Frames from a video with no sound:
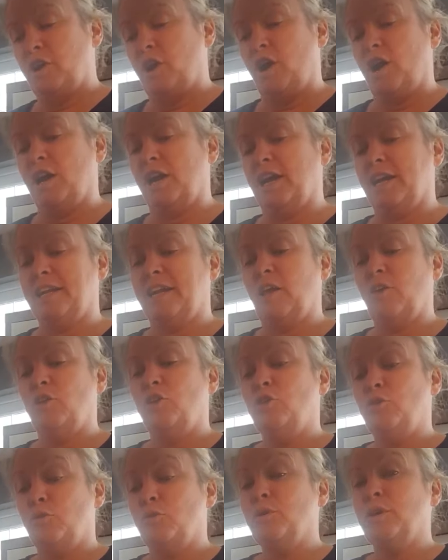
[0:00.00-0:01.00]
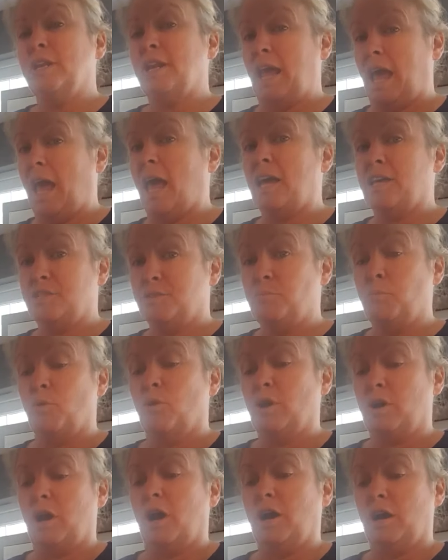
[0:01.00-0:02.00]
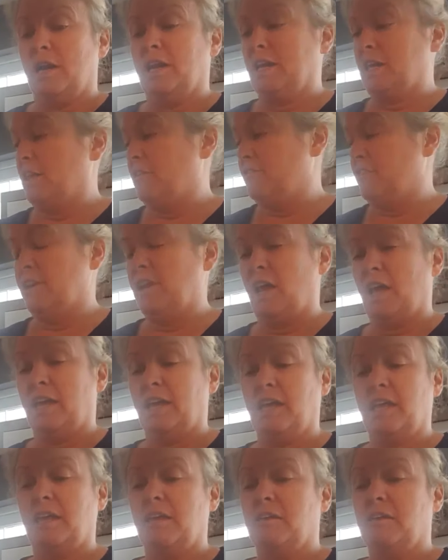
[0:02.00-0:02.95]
of garlic. Now you can add more garlic if you like.